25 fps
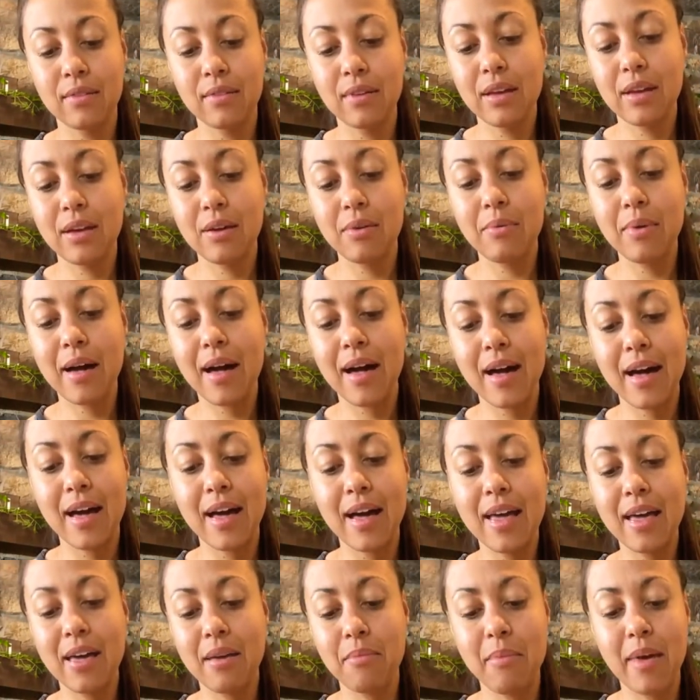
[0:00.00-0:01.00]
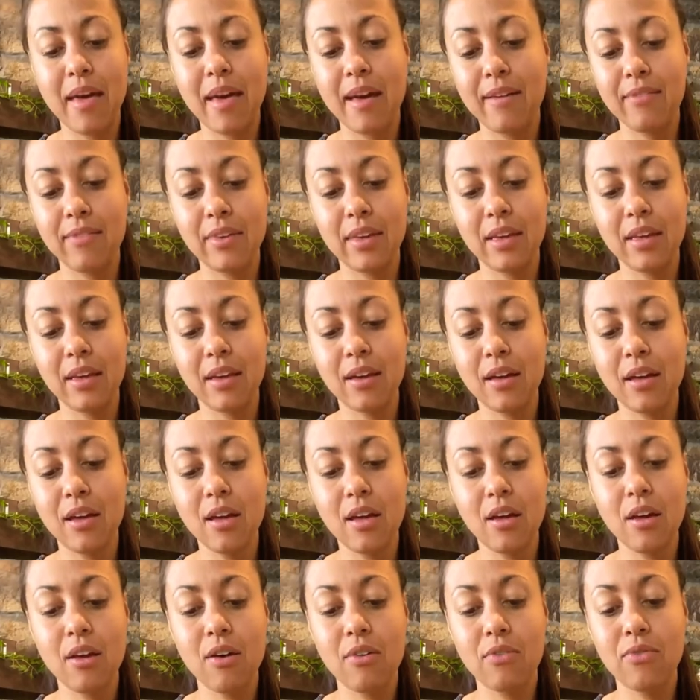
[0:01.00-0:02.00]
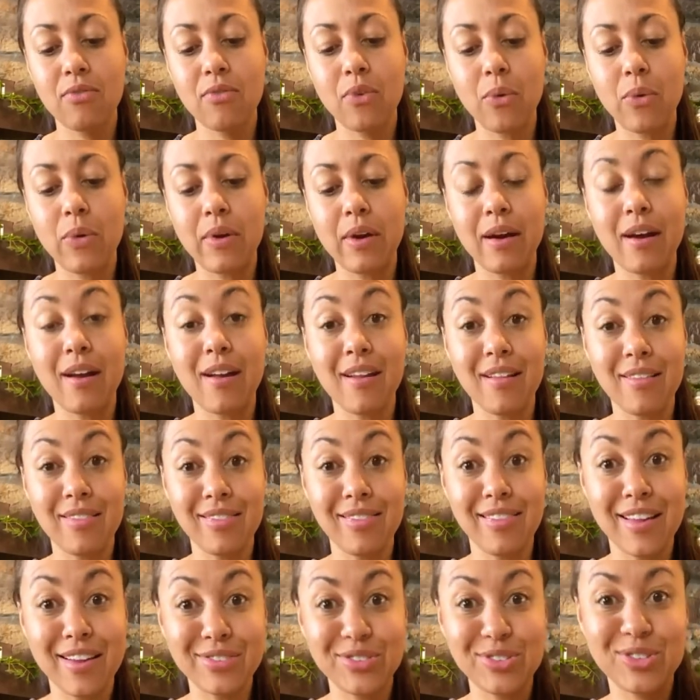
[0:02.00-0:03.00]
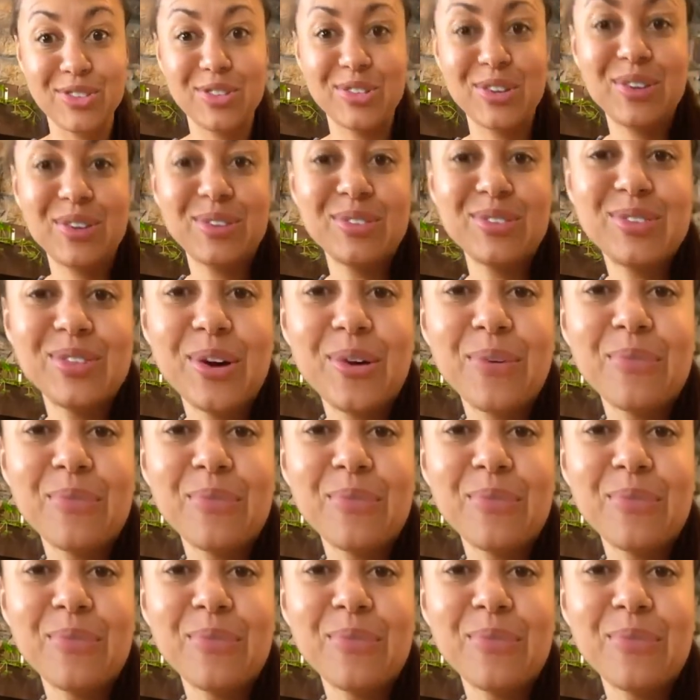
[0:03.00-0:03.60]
what I am having for lunch. So